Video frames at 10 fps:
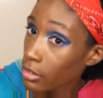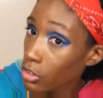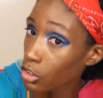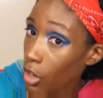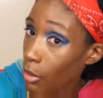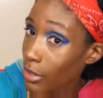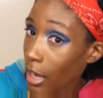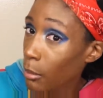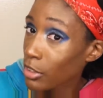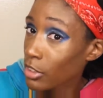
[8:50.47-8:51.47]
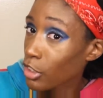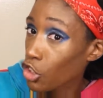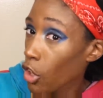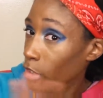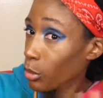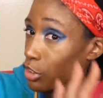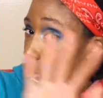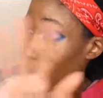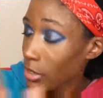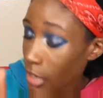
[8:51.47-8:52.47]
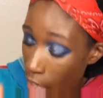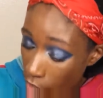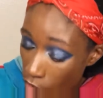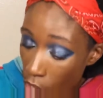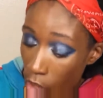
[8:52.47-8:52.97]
so I was like I'm gonna just get the darkest one just be safe